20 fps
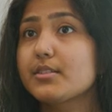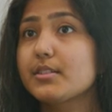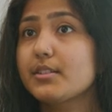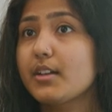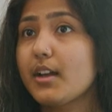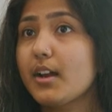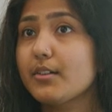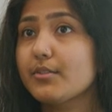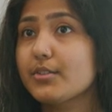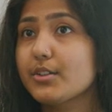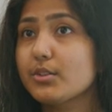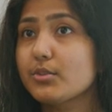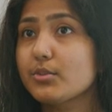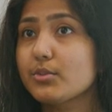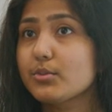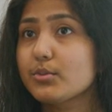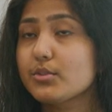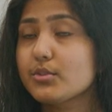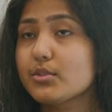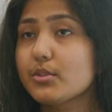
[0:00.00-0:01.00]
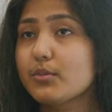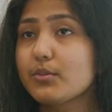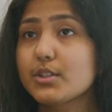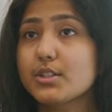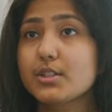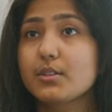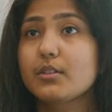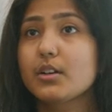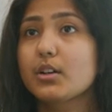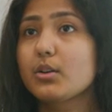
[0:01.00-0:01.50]
scenarios,
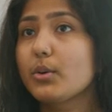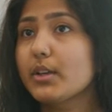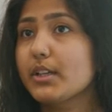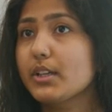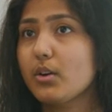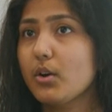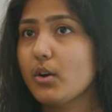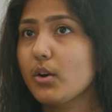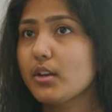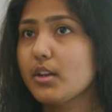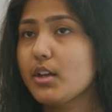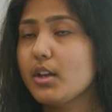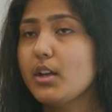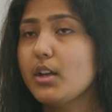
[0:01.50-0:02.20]
whatever going on,